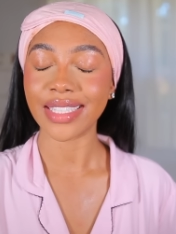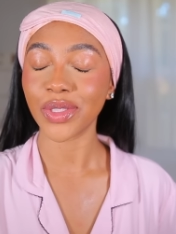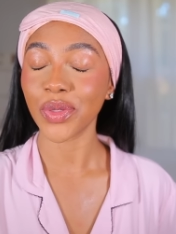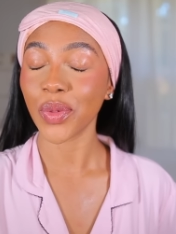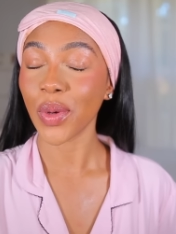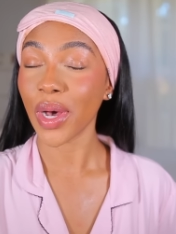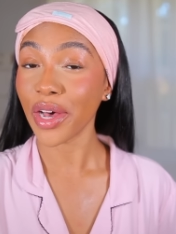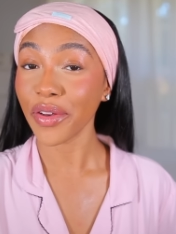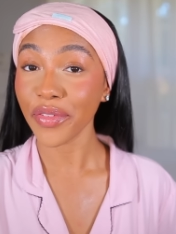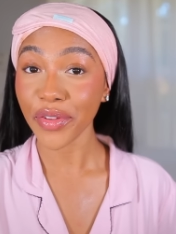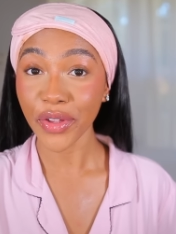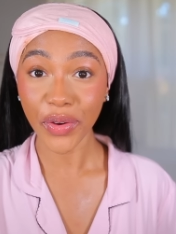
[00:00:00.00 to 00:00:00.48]

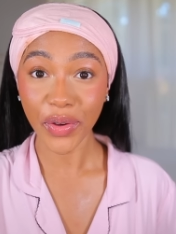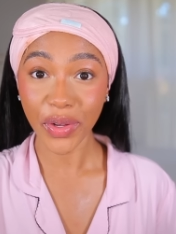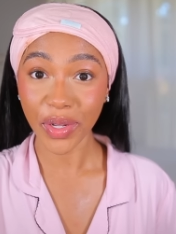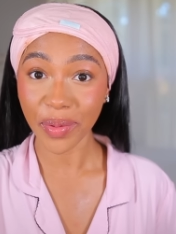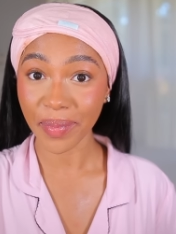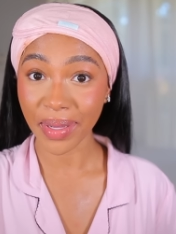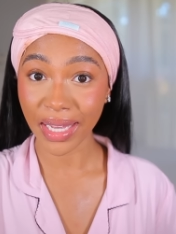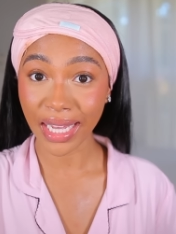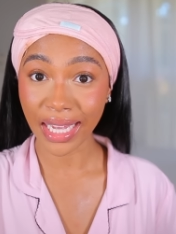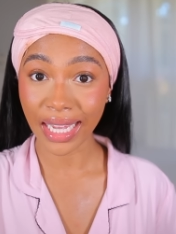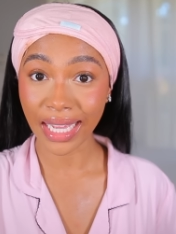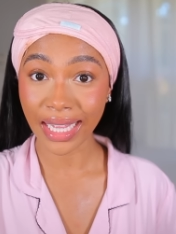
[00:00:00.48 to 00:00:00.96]
12 year
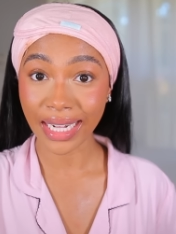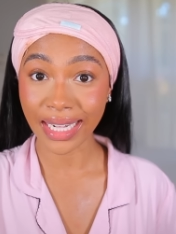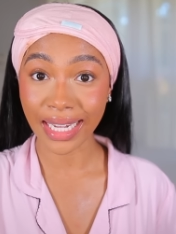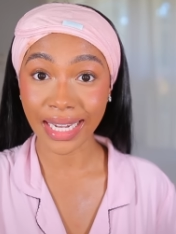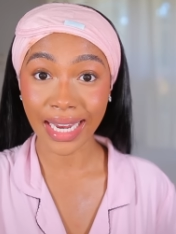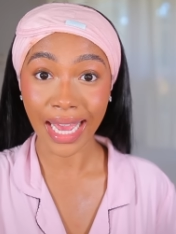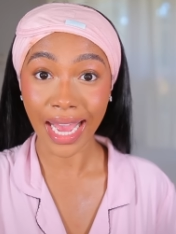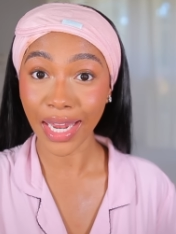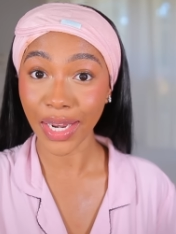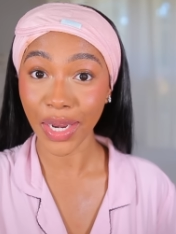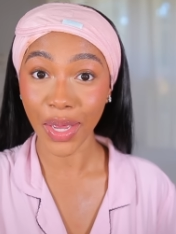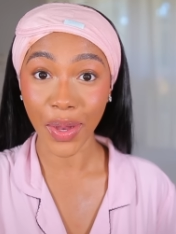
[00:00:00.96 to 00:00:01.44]
old me
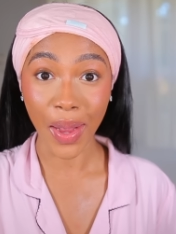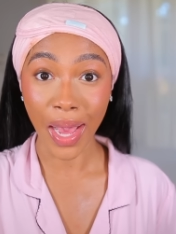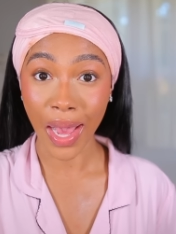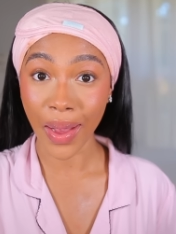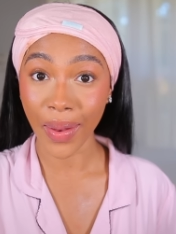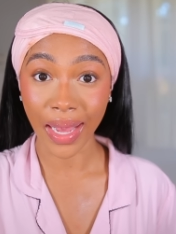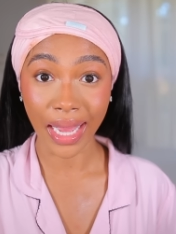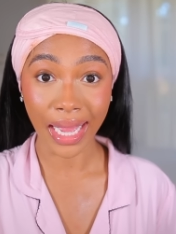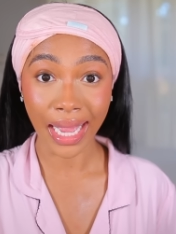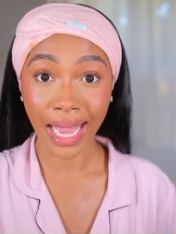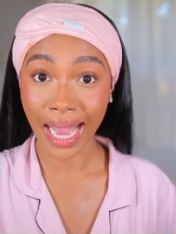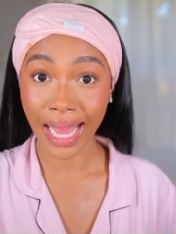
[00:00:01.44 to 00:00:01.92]
did not know
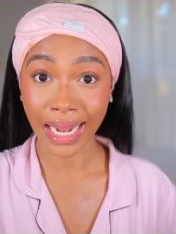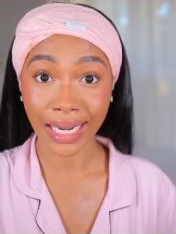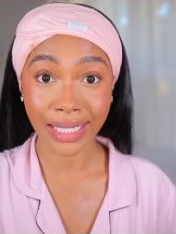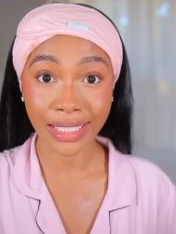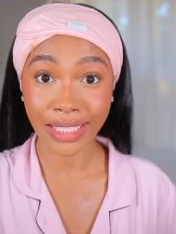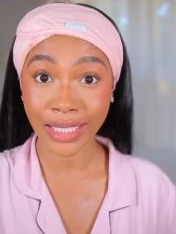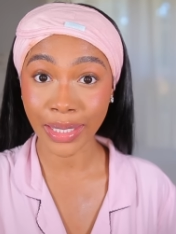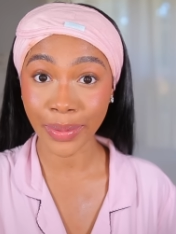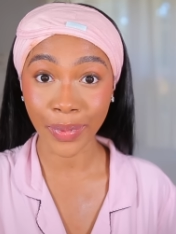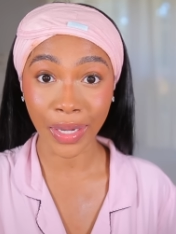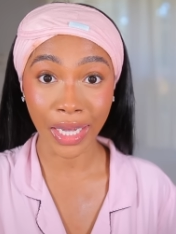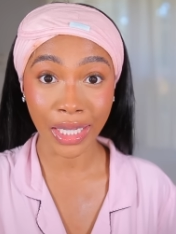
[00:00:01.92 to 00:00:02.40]
how
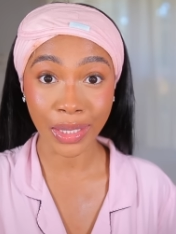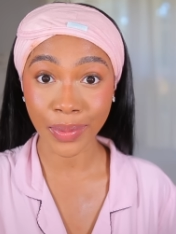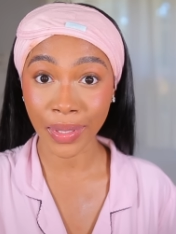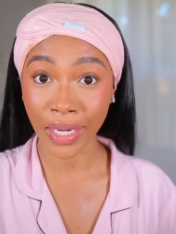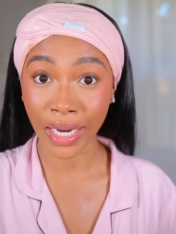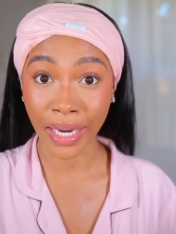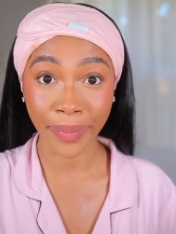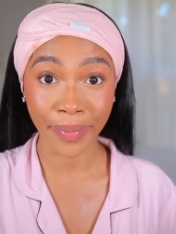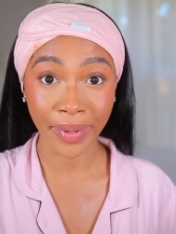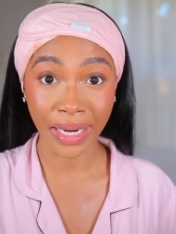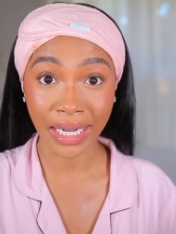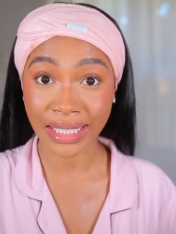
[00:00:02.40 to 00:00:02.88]
iconic she was
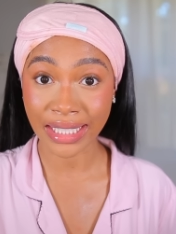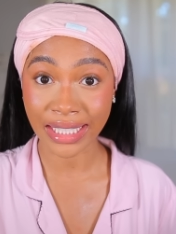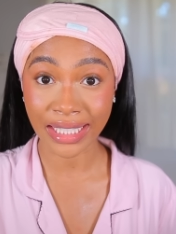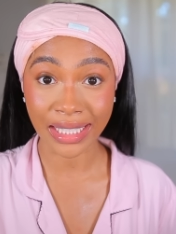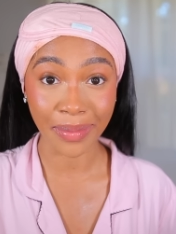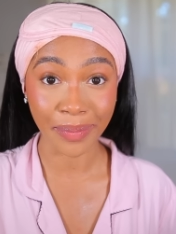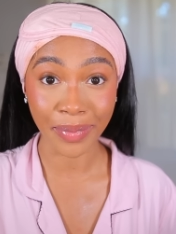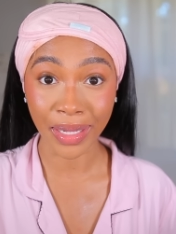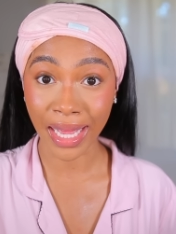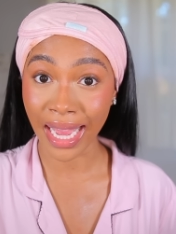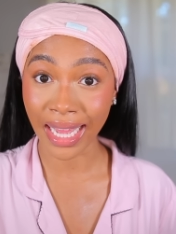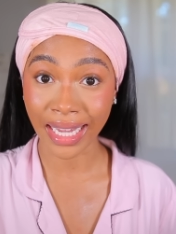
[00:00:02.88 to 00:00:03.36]
with her
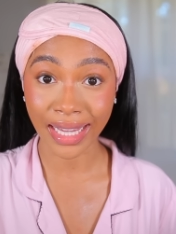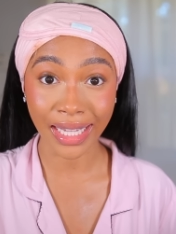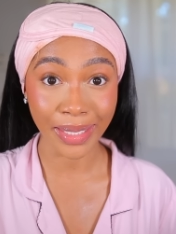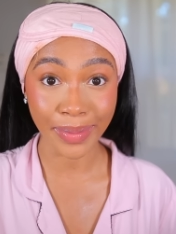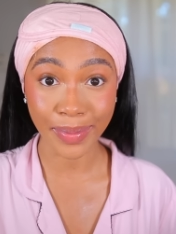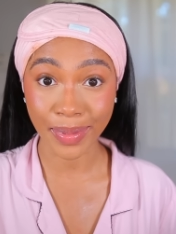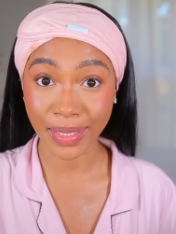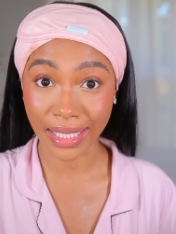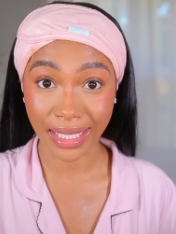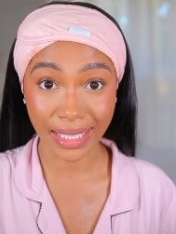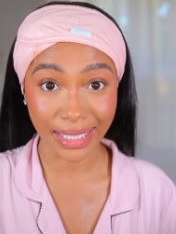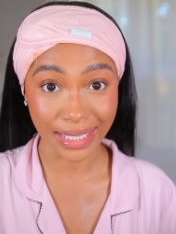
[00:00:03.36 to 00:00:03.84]
braces and black
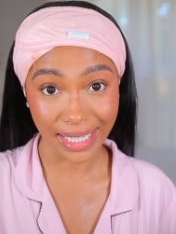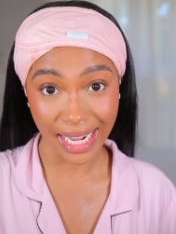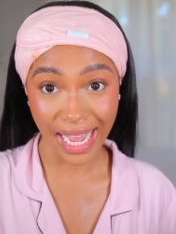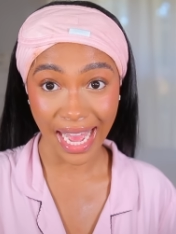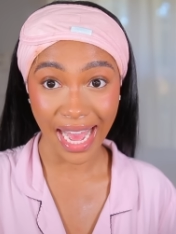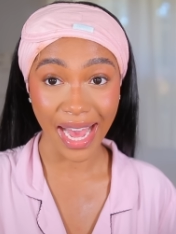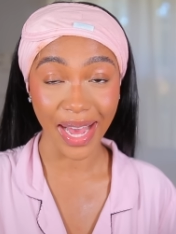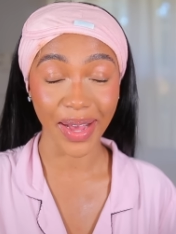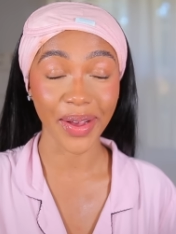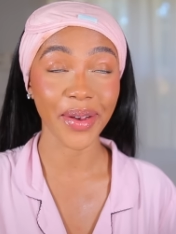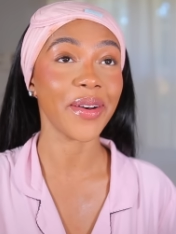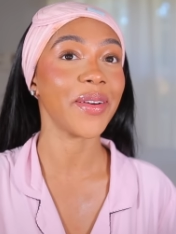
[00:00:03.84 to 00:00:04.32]
lipstick,
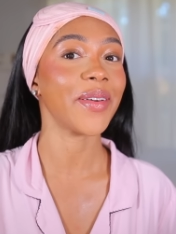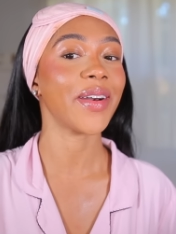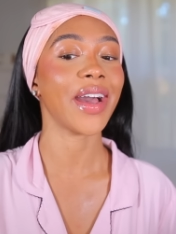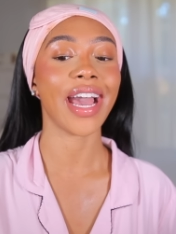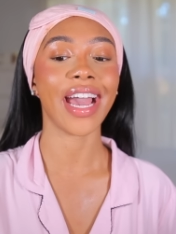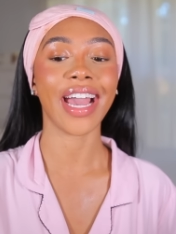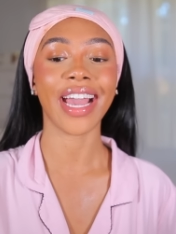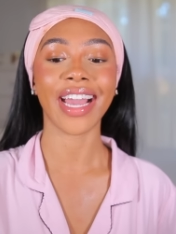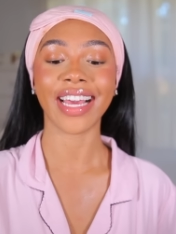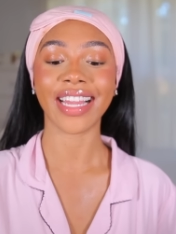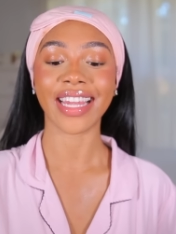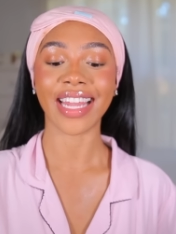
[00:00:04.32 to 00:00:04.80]
child.
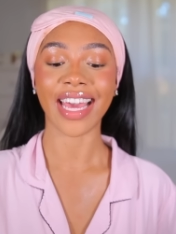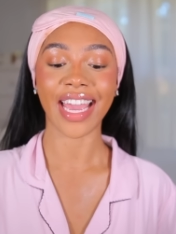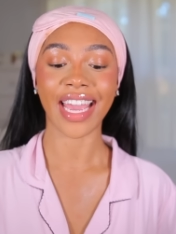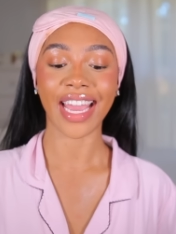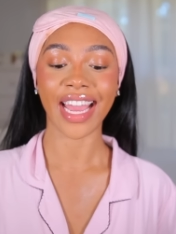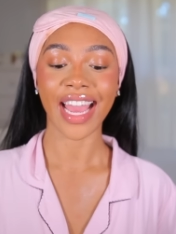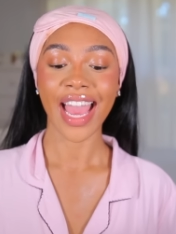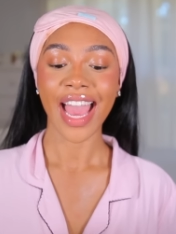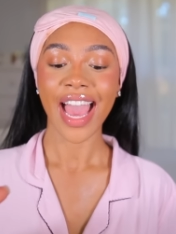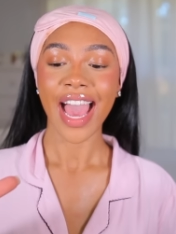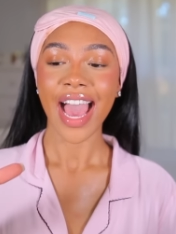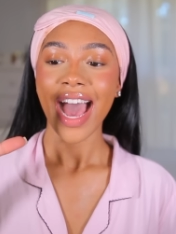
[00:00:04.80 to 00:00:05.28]
Okay,
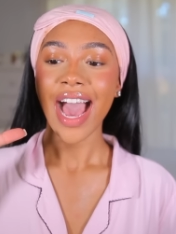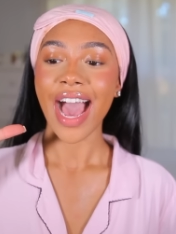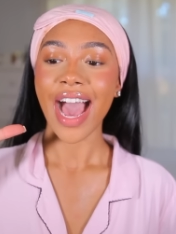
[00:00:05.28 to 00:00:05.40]
like